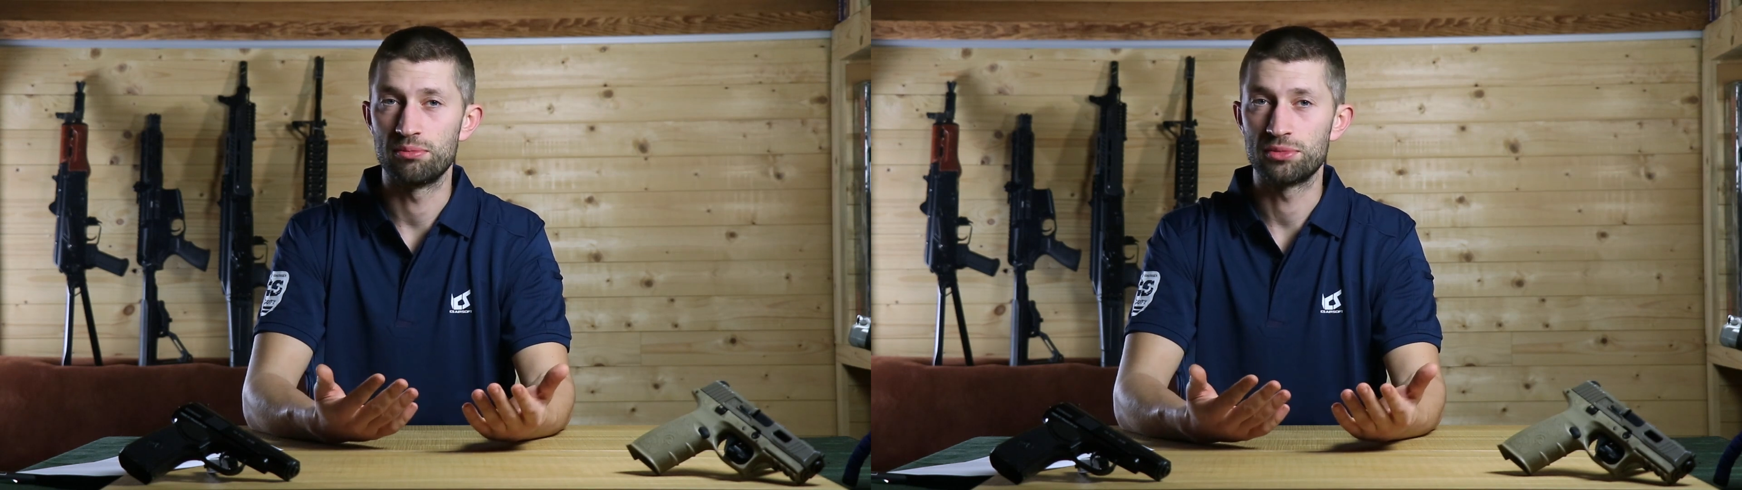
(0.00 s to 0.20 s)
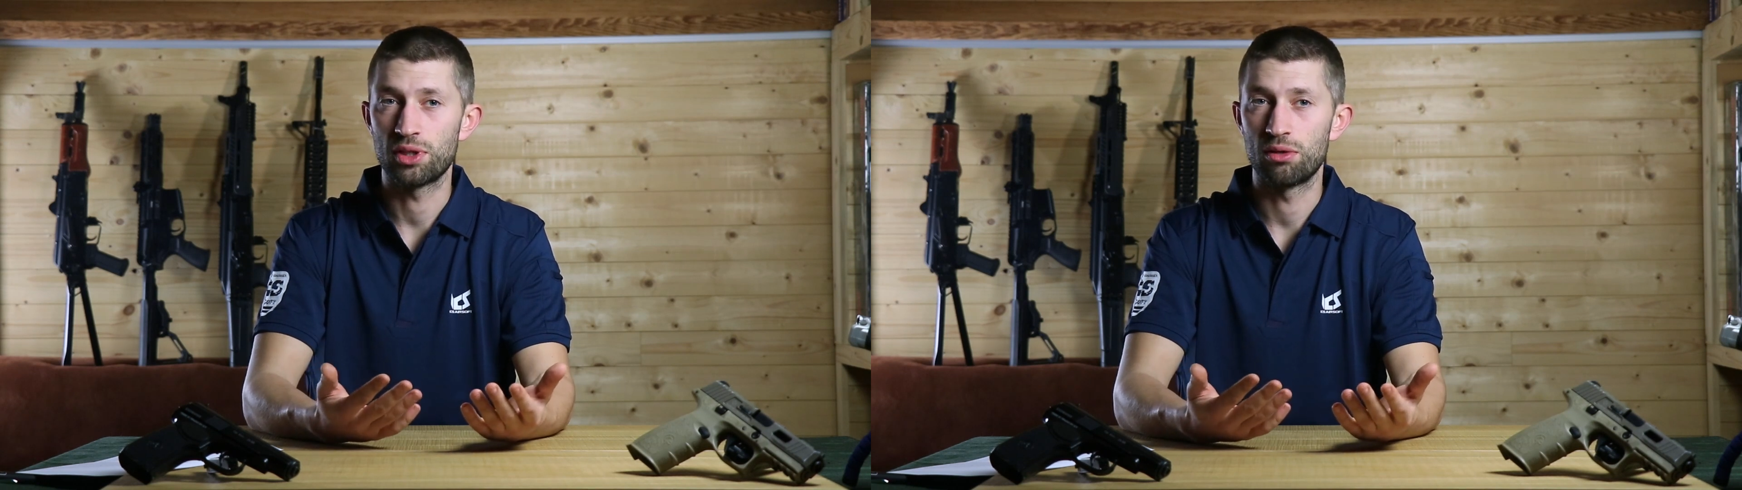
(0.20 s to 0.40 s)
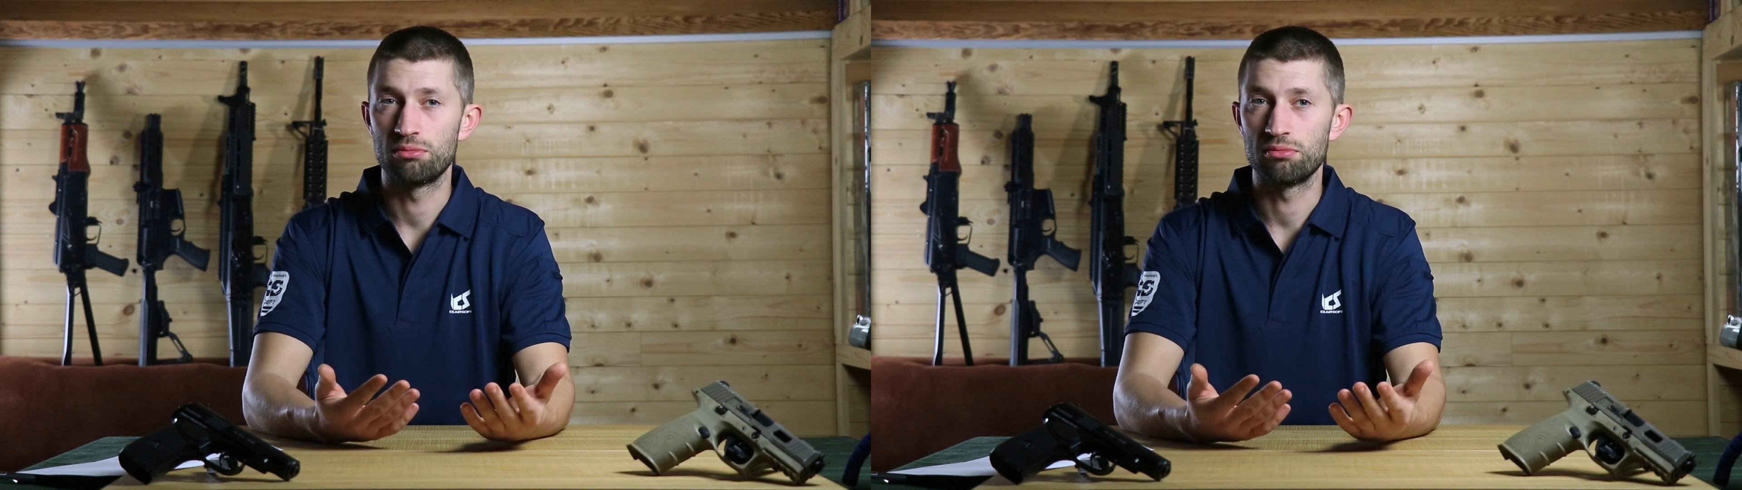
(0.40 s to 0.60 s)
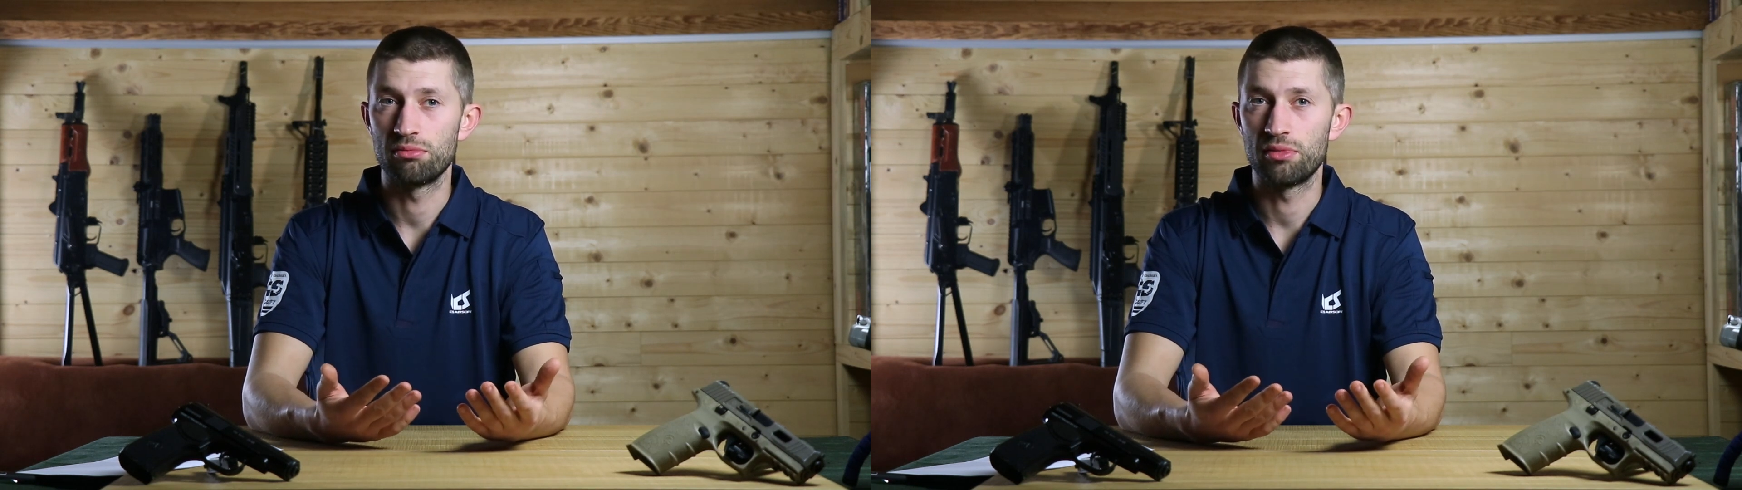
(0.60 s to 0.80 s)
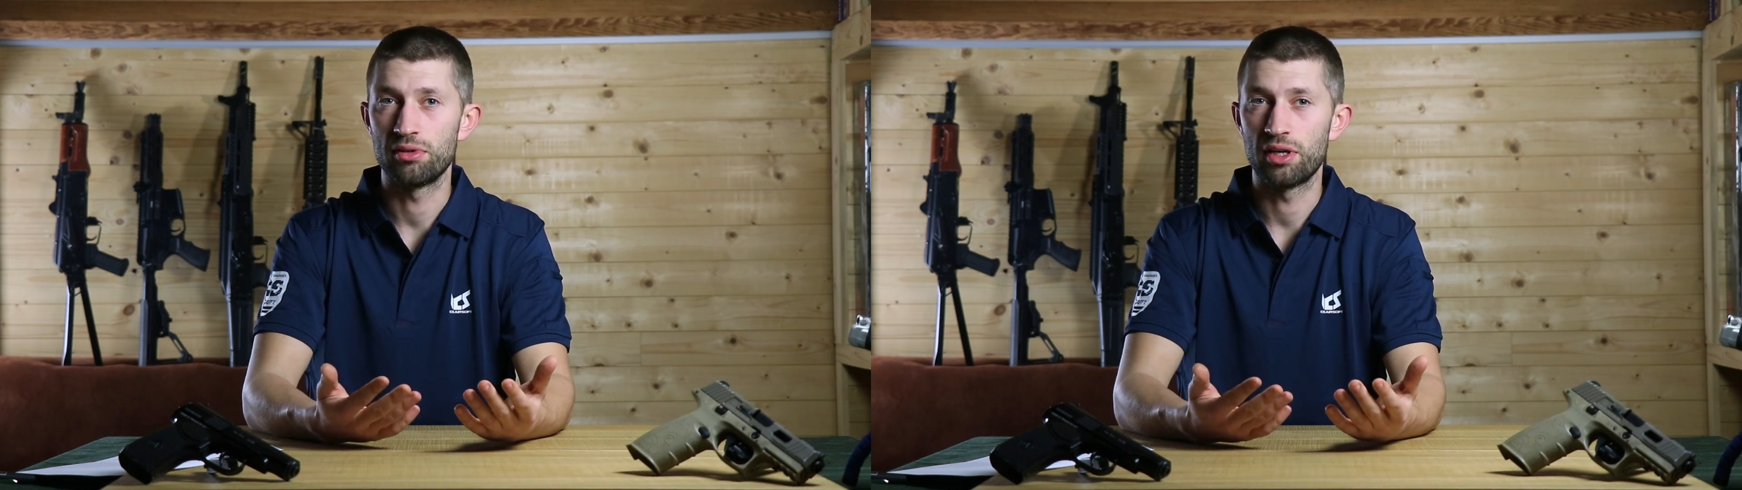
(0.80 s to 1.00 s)
So
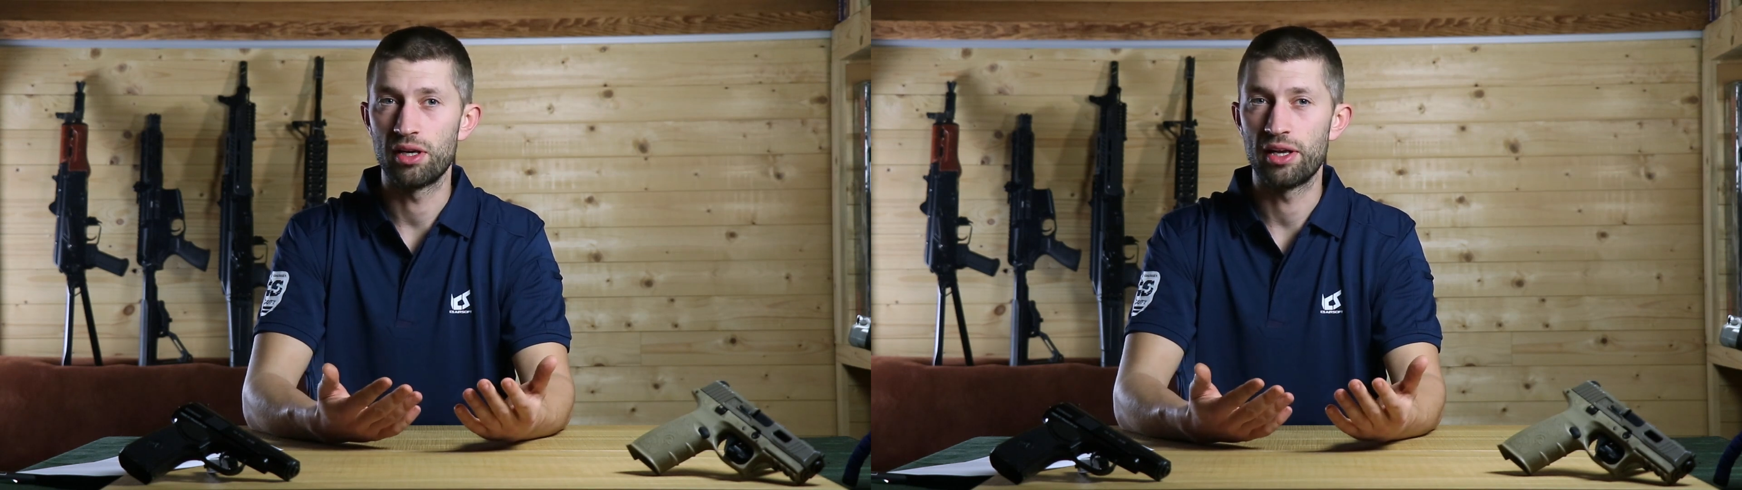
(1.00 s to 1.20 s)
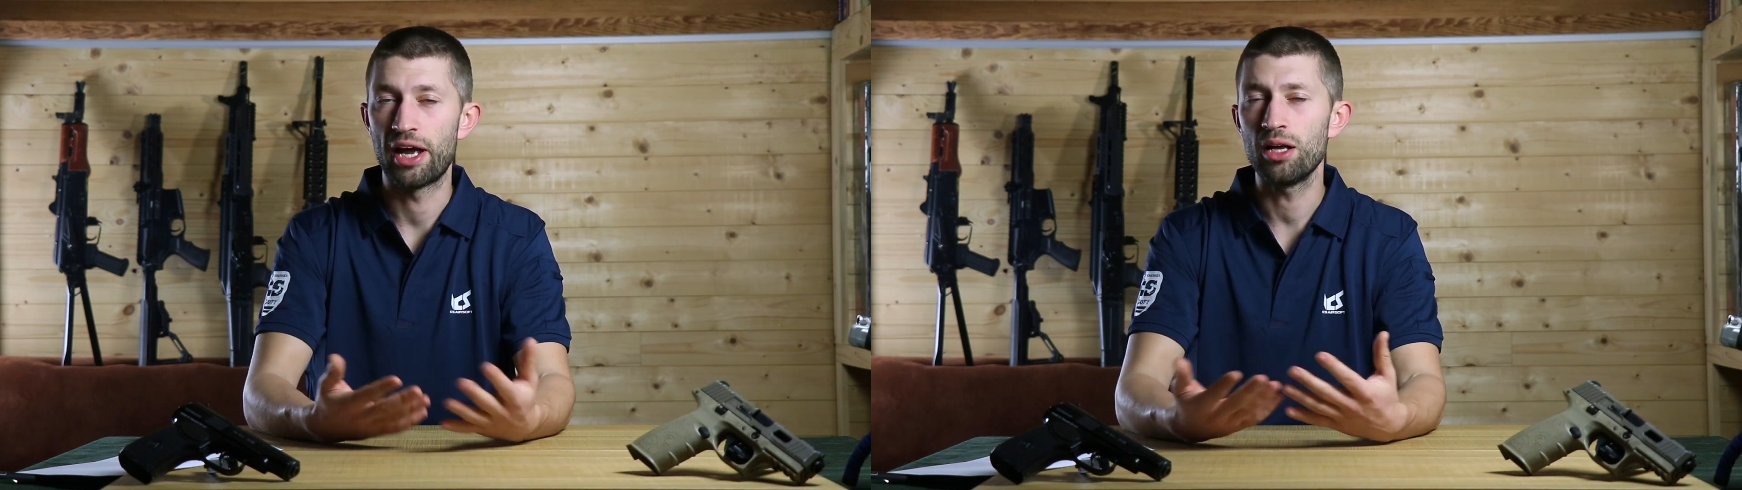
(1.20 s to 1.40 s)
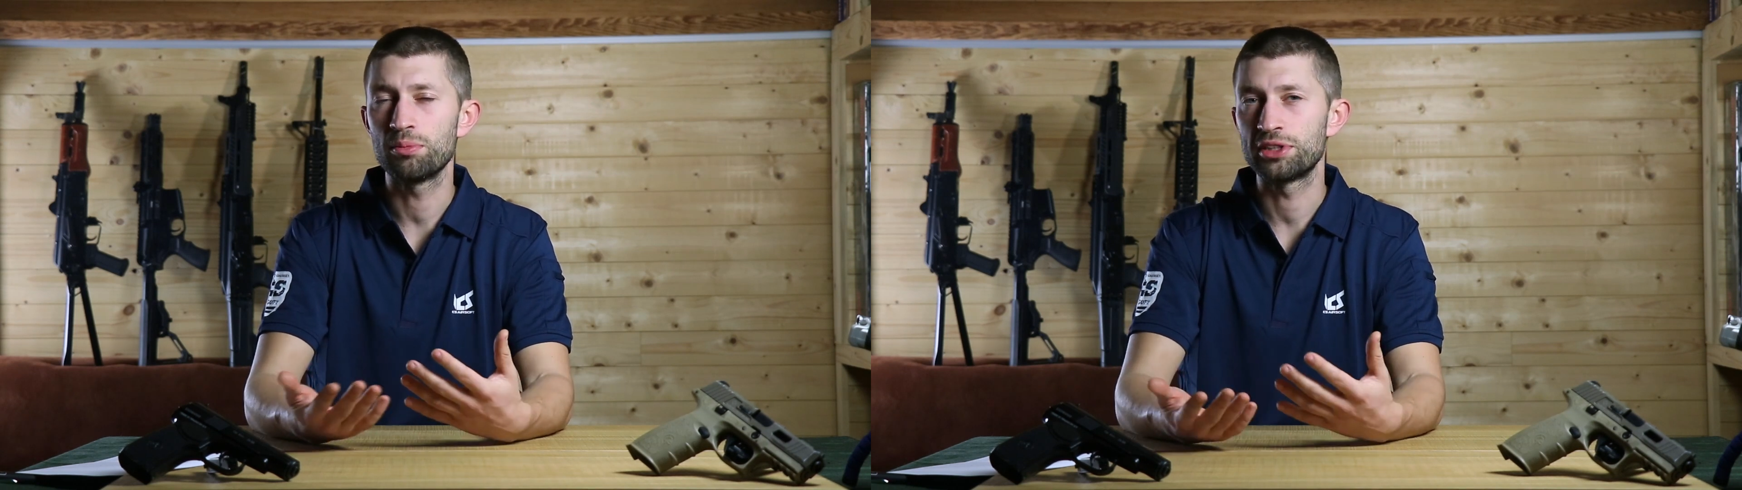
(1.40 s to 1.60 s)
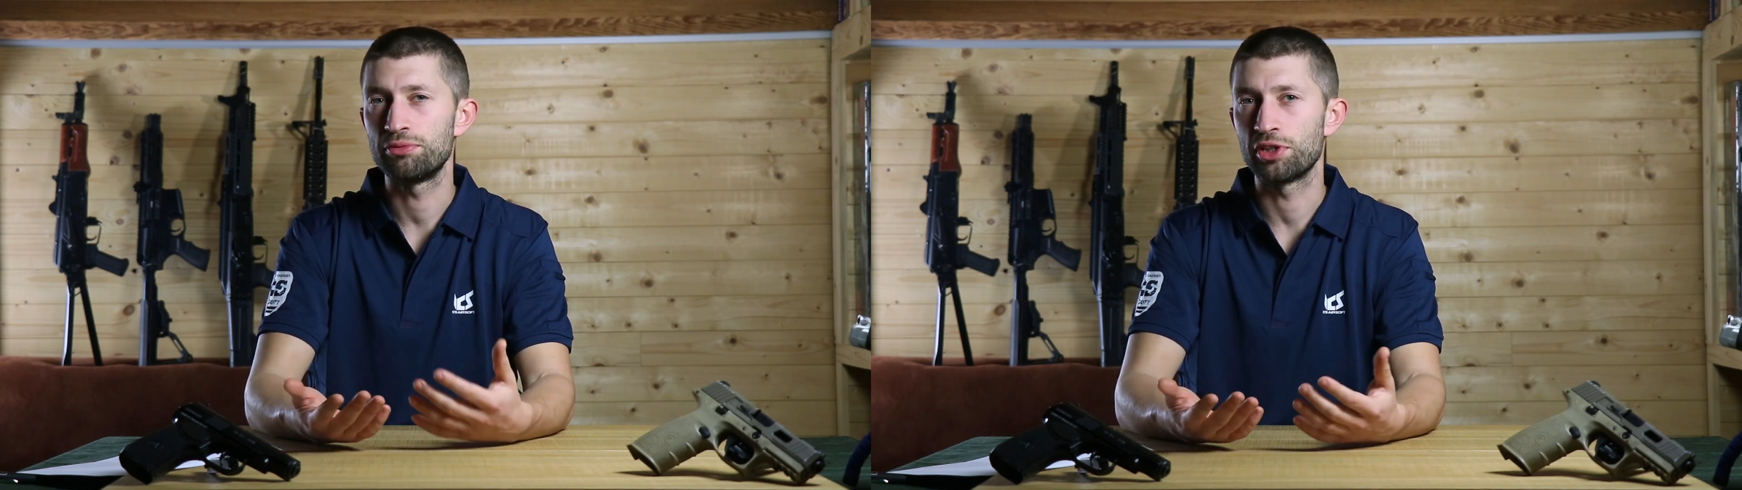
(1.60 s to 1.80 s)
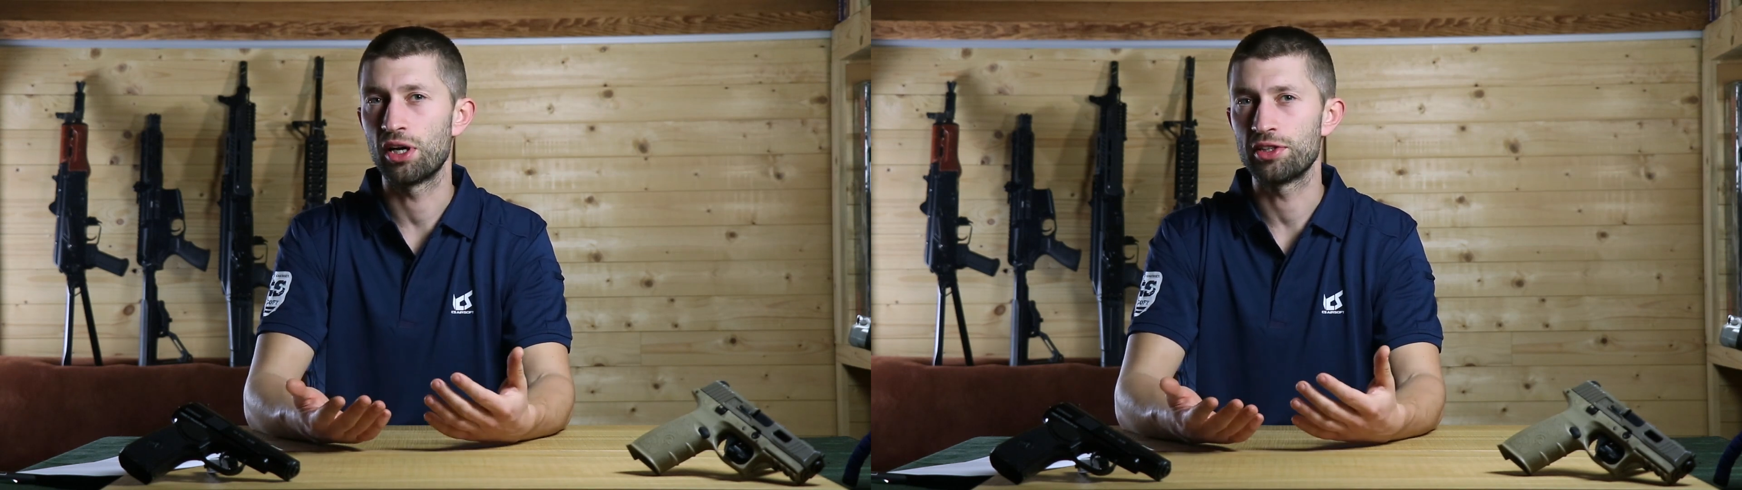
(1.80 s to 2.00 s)
it helps
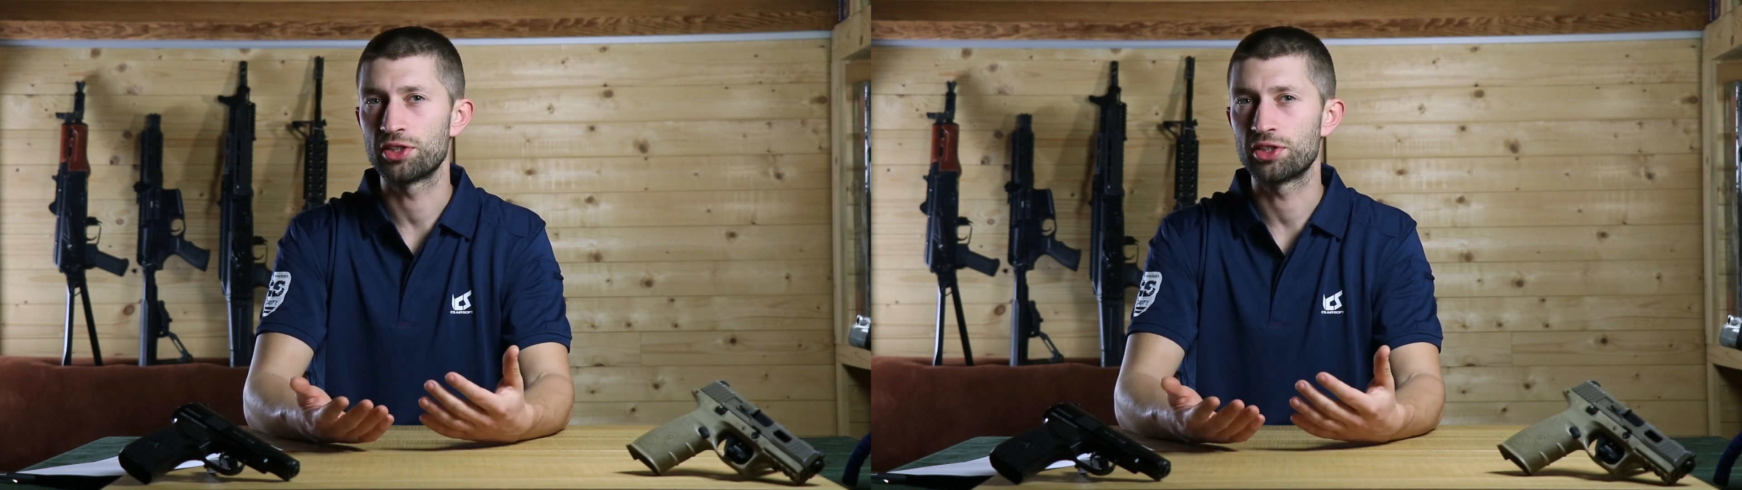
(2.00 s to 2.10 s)
if you got